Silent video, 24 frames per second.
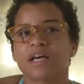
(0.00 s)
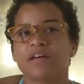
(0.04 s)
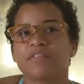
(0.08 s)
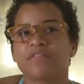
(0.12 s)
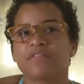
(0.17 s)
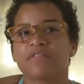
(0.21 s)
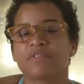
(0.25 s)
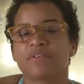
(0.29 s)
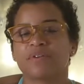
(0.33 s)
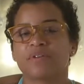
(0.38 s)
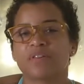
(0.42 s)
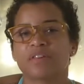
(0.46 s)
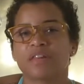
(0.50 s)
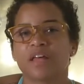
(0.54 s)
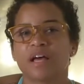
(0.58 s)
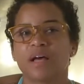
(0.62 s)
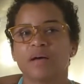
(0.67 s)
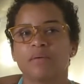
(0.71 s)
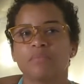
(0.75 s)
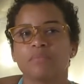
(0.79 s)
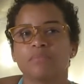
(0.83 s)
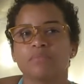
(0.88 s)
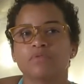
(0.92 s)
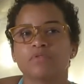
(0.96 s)
and for
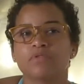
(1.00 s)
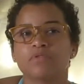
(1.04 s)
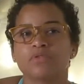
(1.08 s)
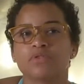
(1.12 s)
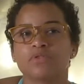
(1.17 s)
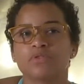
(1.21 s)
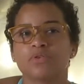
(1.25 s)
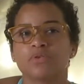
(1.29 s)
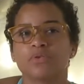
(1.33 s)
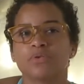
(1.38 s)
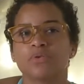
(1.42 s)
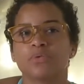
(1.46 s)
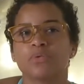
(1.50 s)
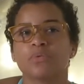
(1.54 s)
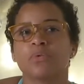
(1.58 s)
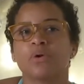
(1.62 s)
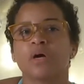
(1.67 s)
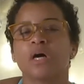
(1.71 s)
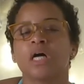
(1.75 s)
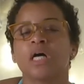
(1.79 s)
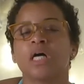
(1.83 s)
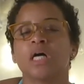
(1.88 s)
them to